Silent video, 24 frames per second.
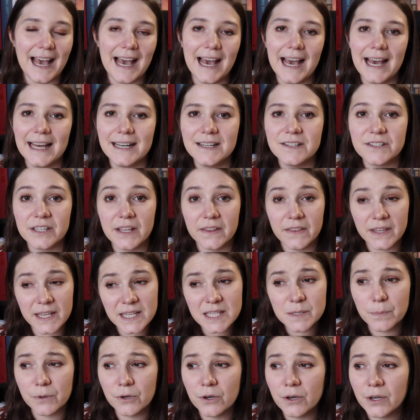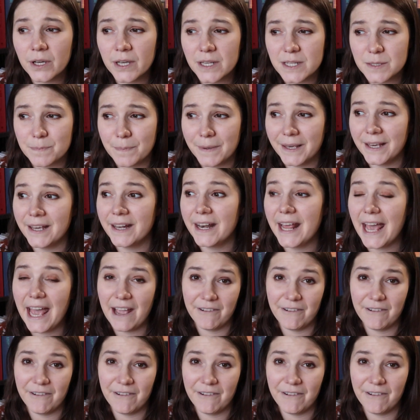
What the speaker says: and this book has been